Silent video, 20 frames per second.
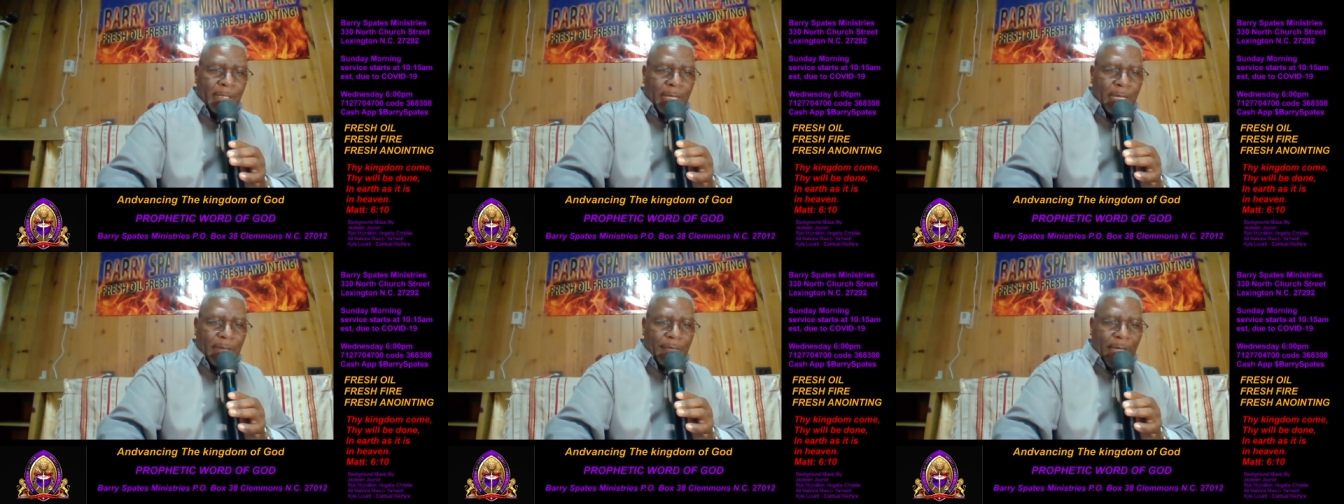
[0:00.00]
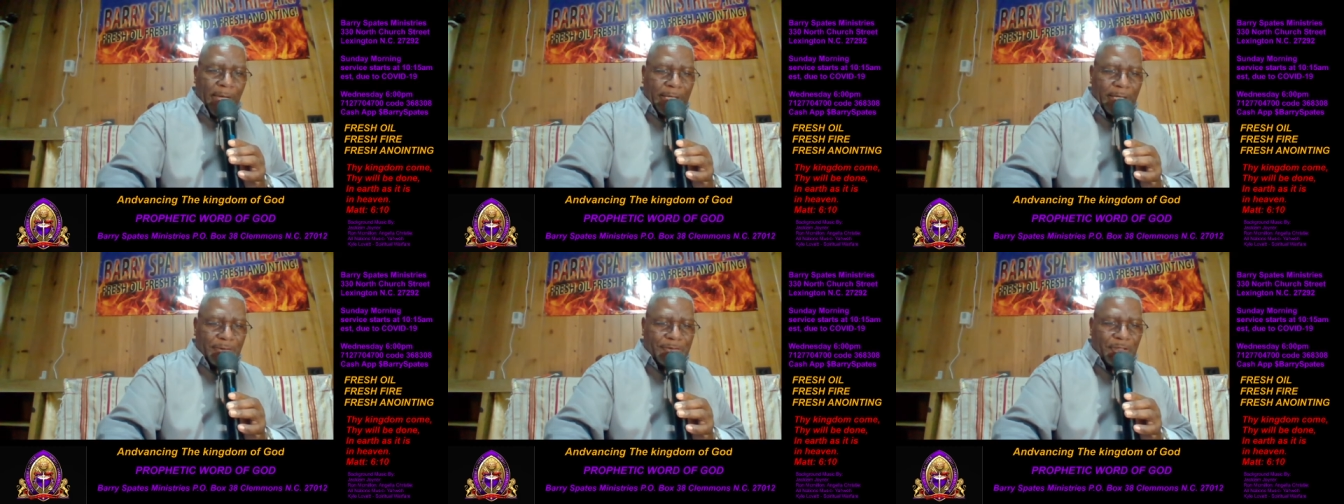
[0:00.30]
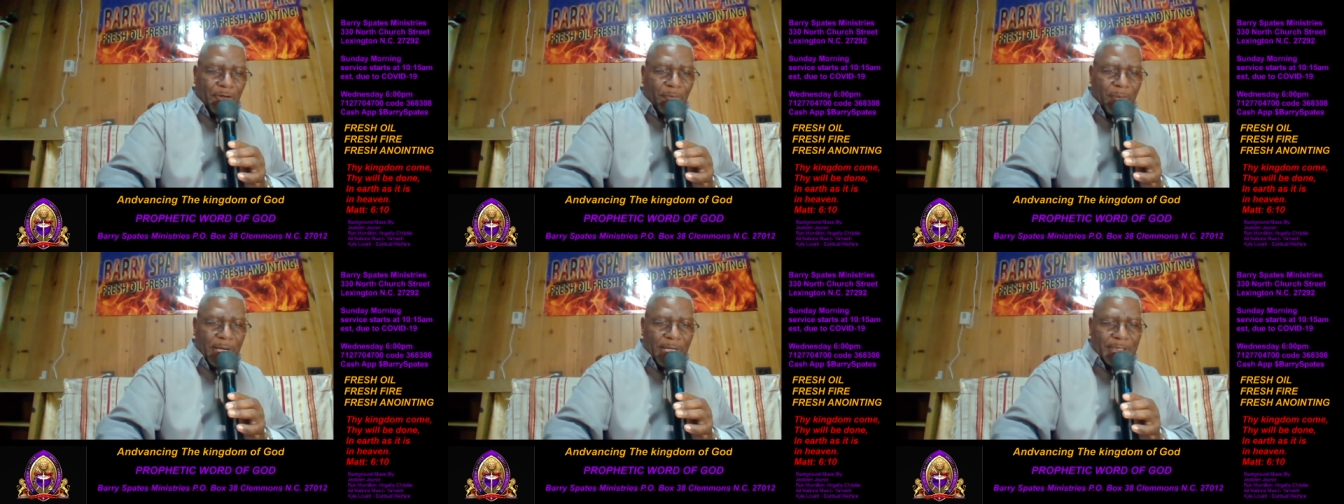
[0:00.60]
Thank you
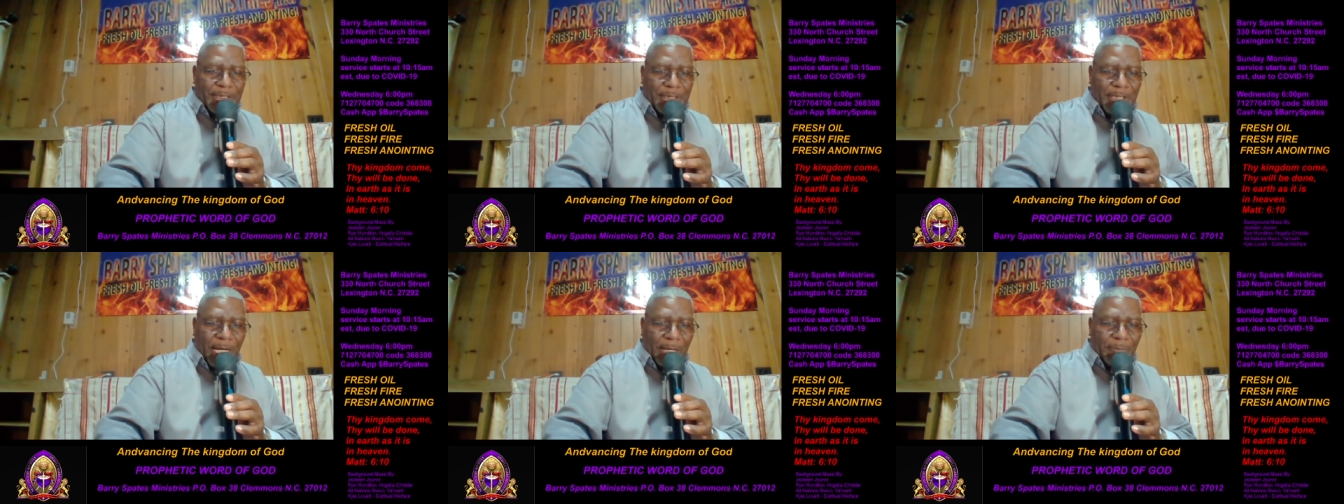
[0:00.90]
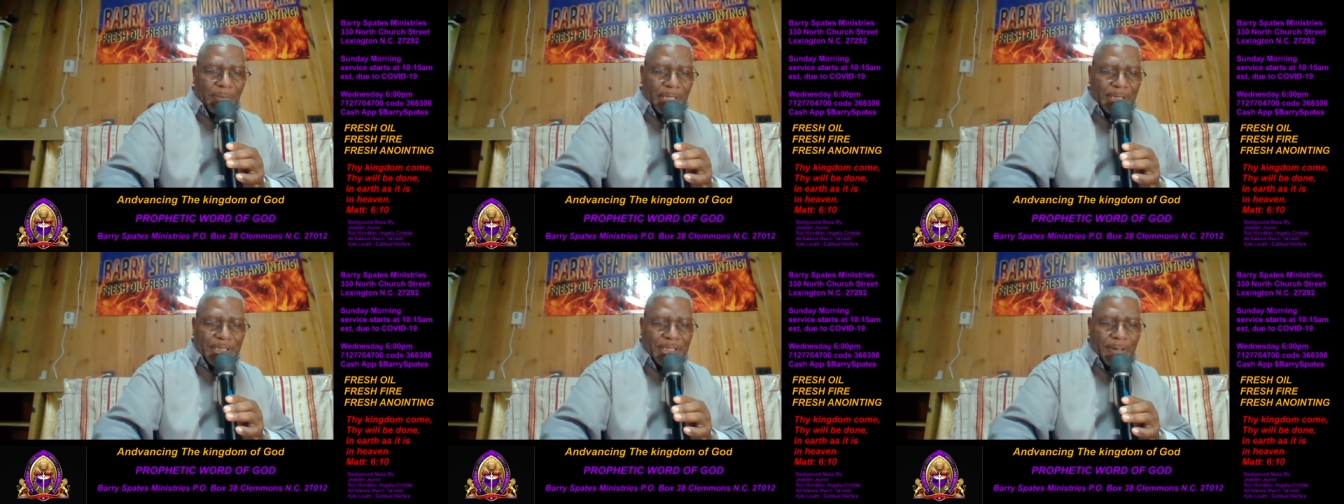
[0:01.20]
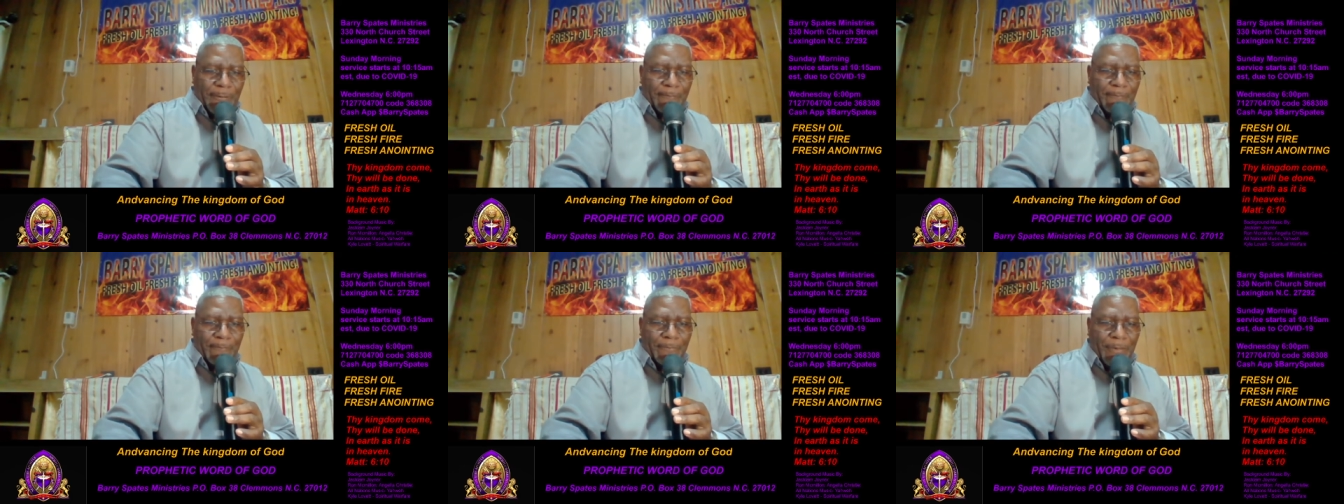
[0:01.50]
so much. God bless
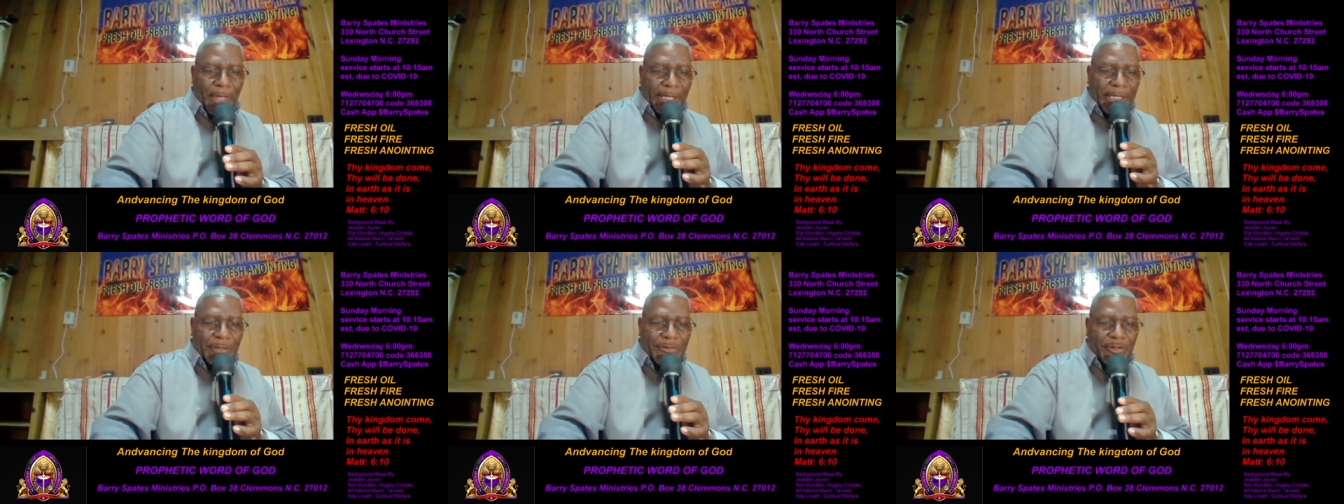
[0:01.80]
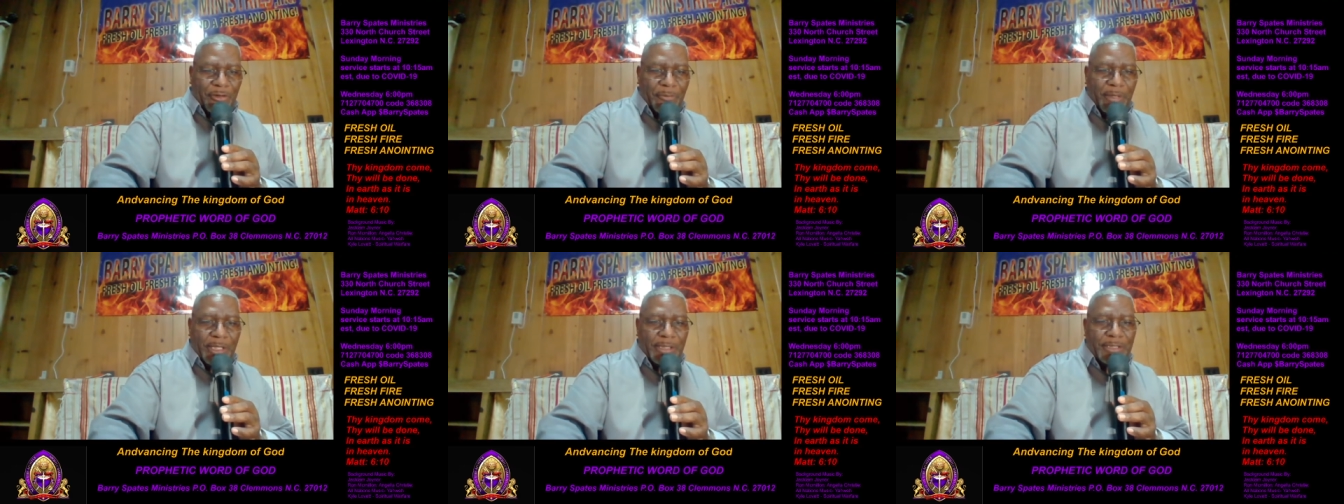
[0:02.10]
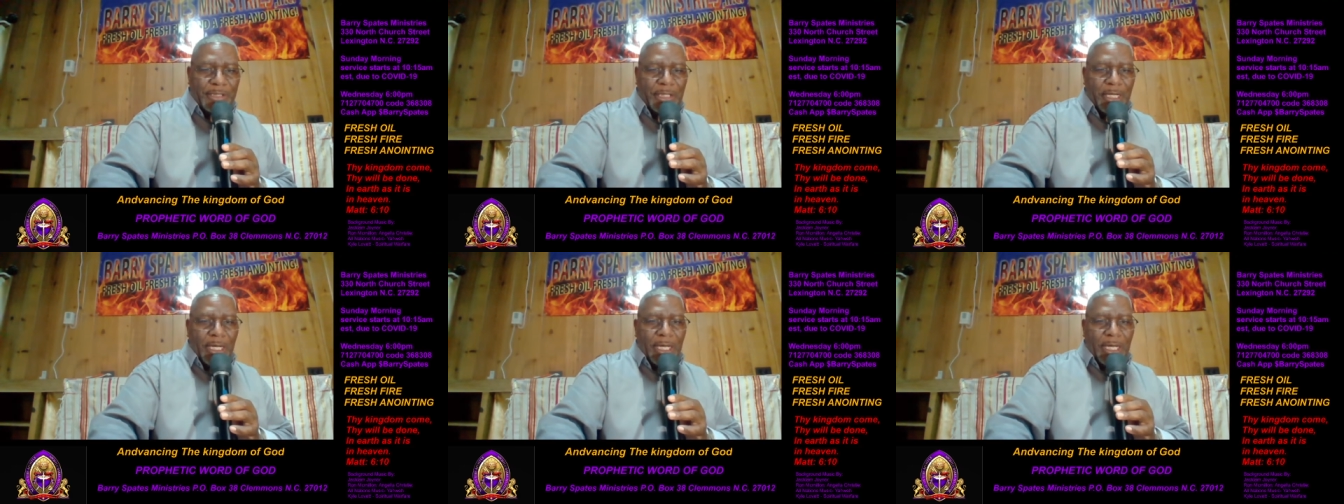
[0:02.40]
you. Thank you so much.